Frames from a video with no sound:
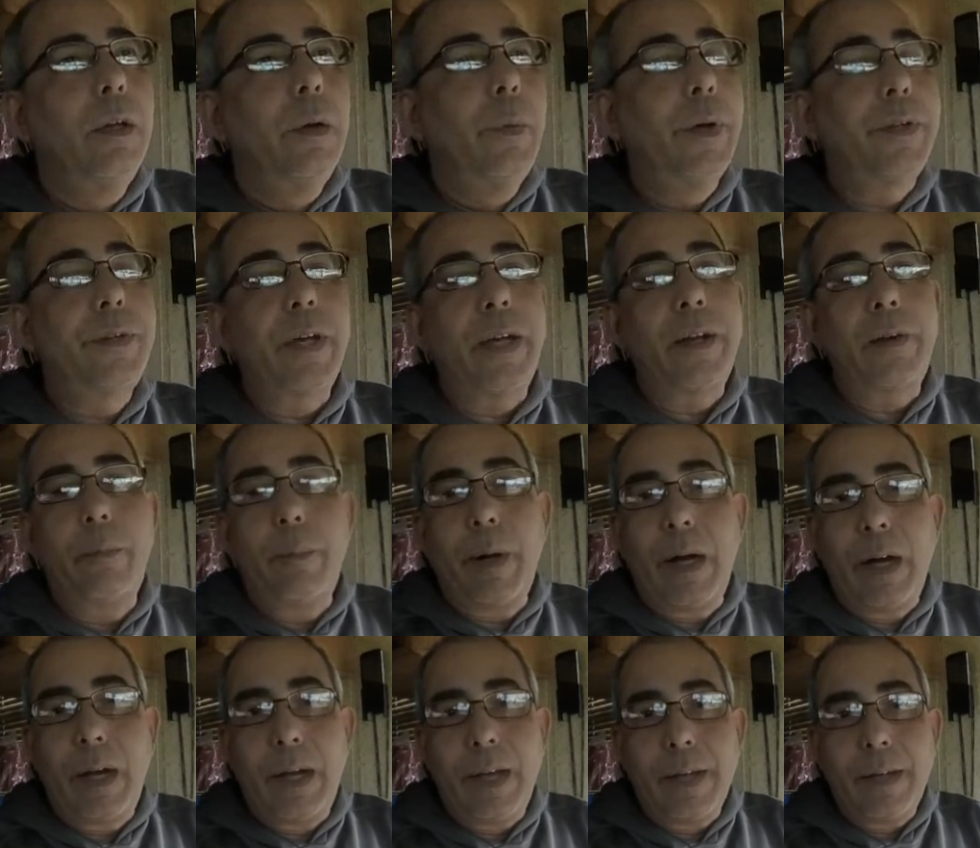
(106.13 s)
which I don't
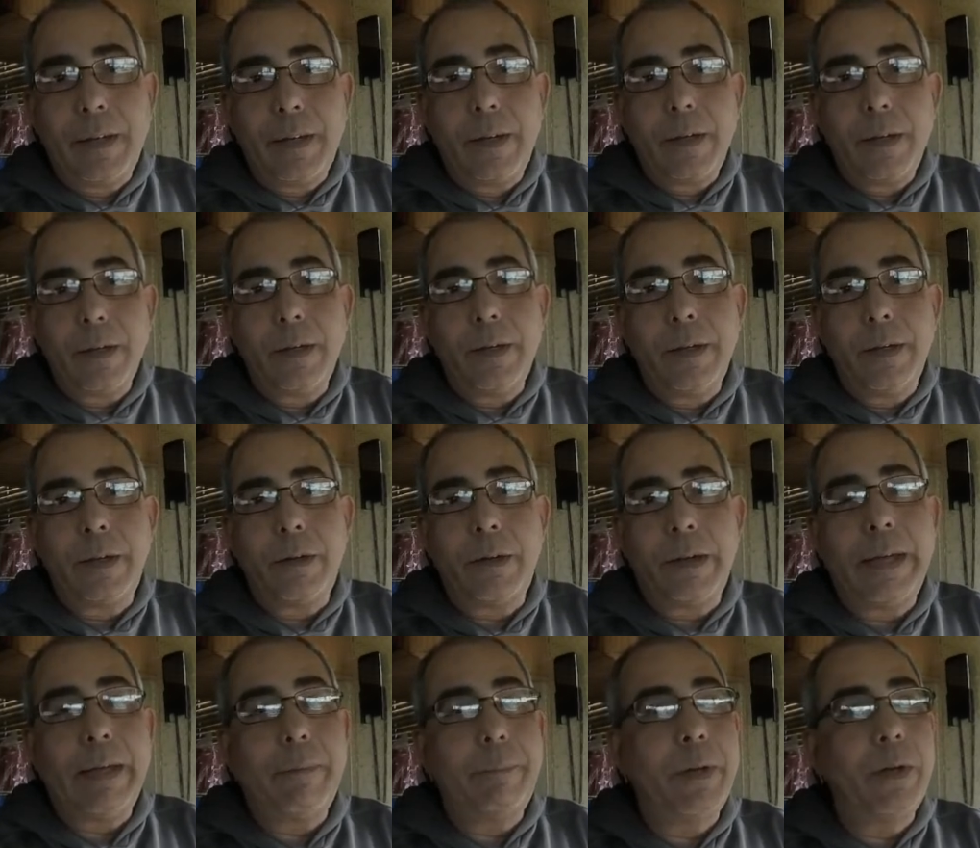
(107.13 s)
mind. I
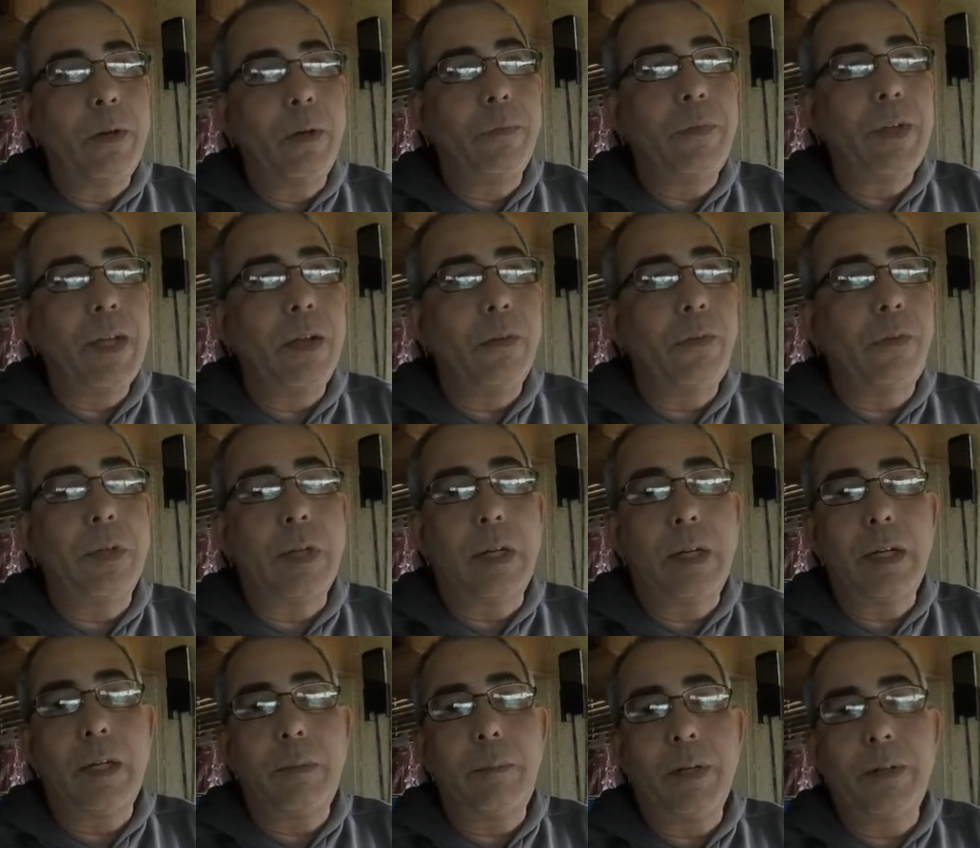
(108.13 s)
have my RV
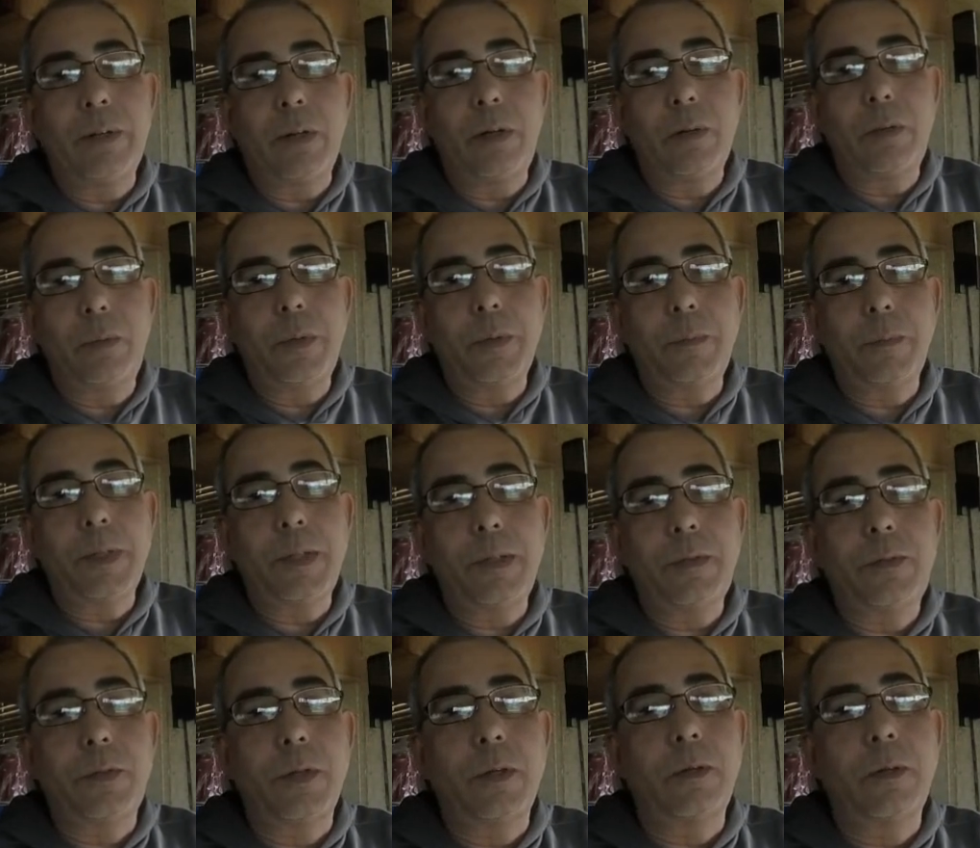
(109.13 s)
outside, my dog's with me,
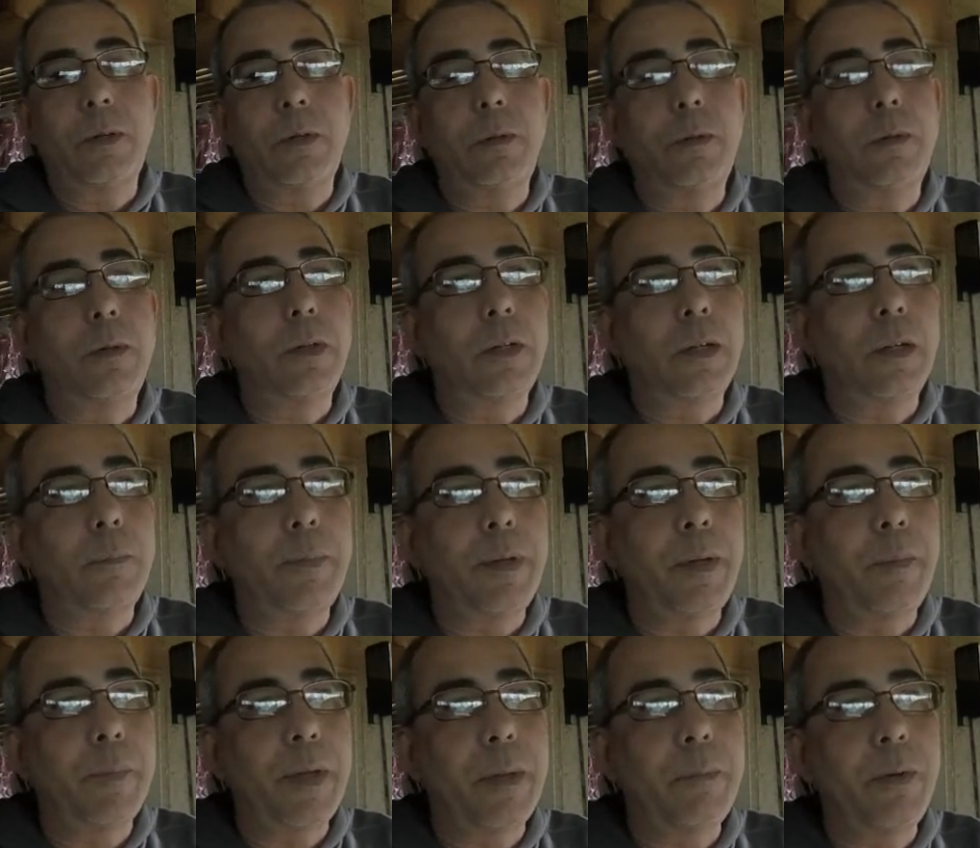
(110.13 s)
so
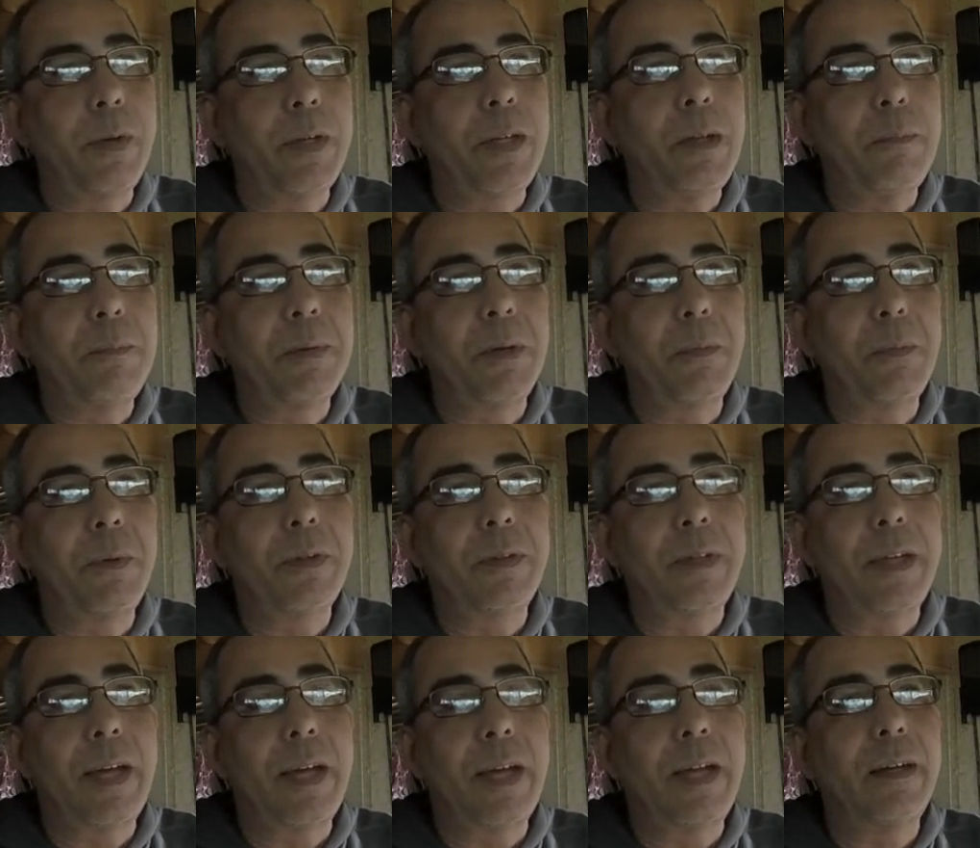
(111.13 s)
I'm able to keep up with
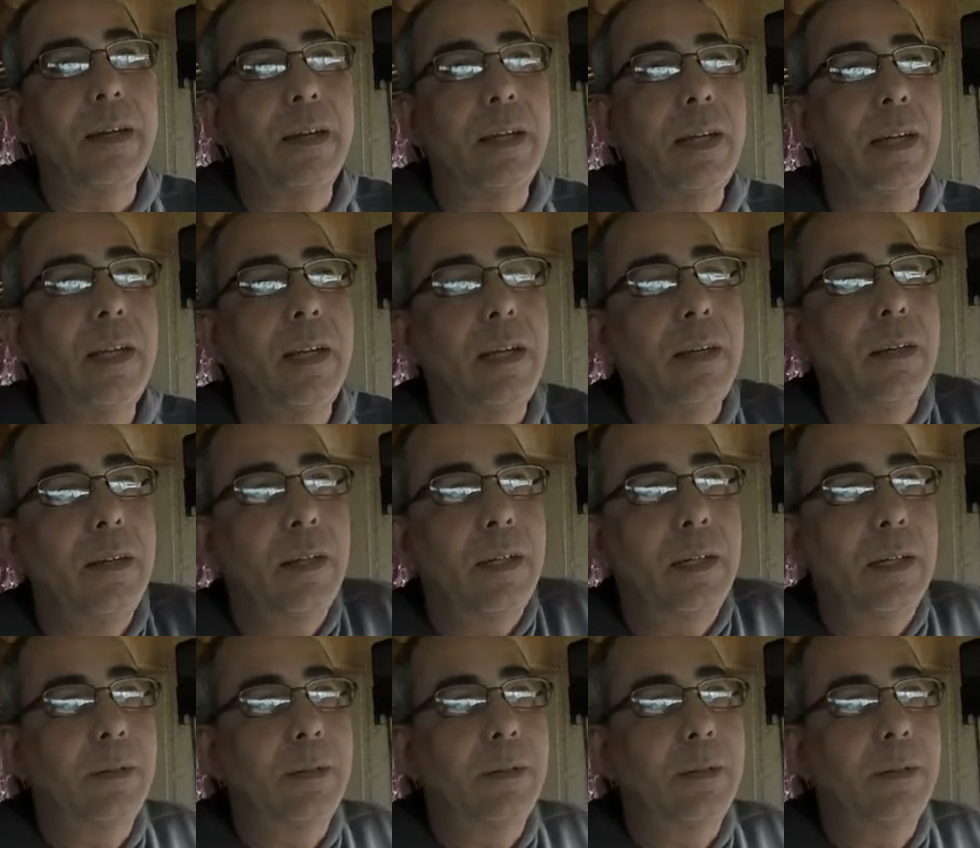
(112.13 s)
that and